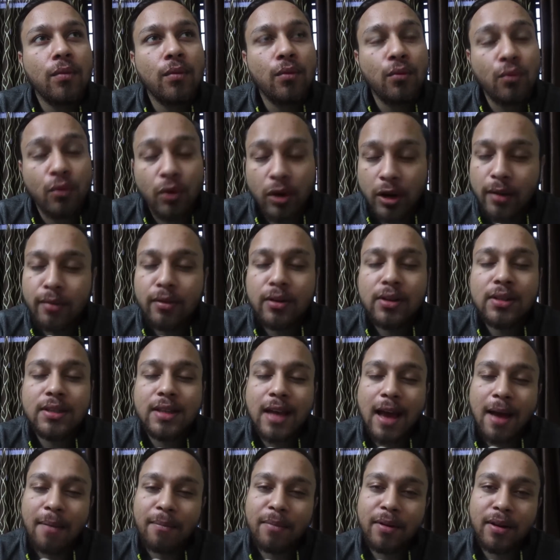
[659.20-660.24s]
whatever is
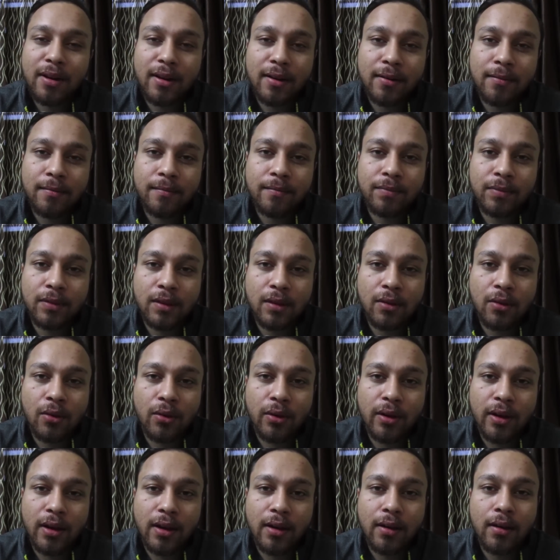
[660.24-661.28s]
happening
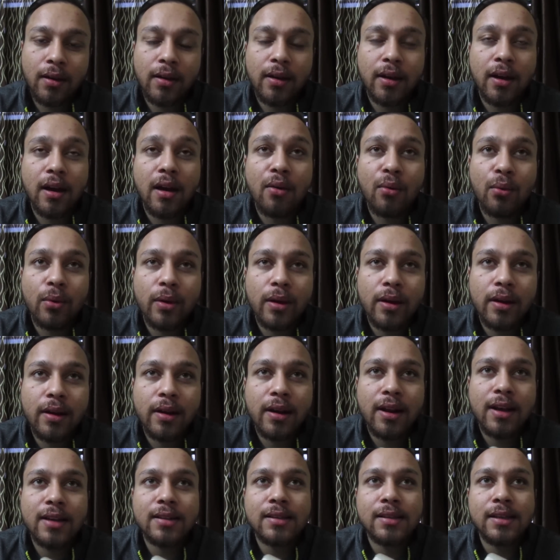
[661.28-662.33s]
okay
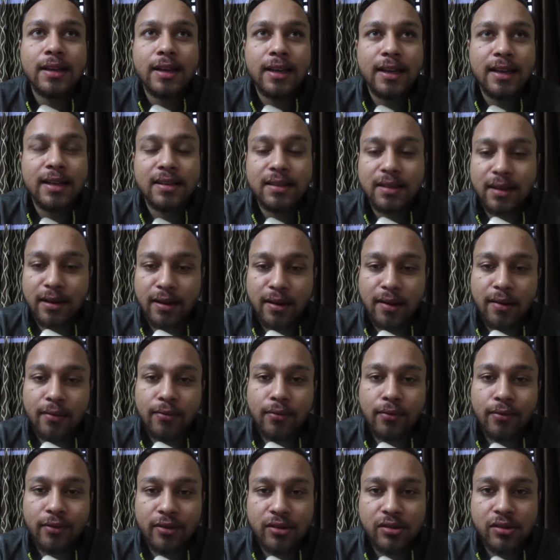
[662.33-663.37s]
awareness is enough
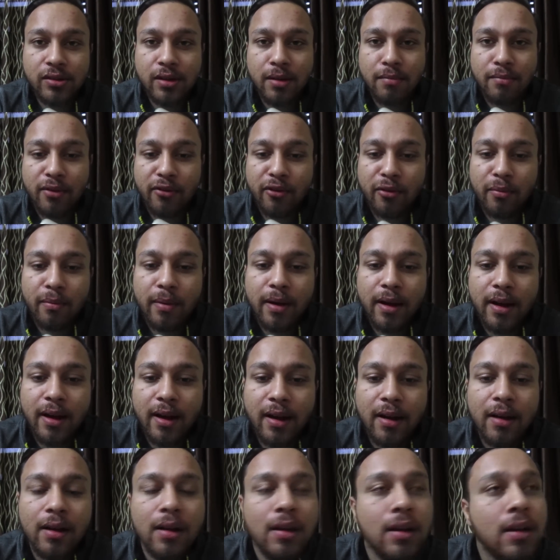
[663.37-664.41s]
for sambhavopaya
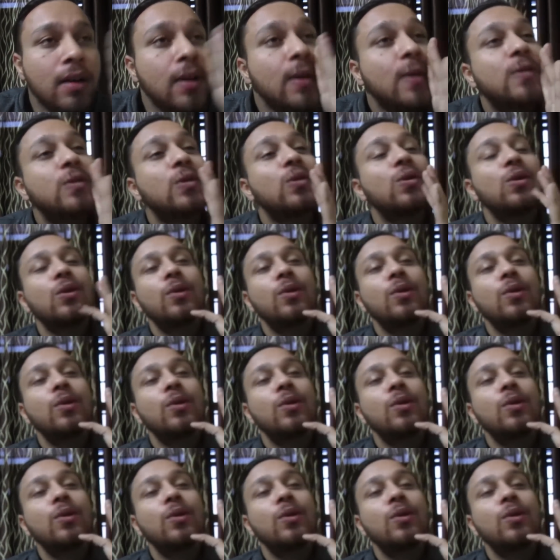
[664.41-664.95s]
so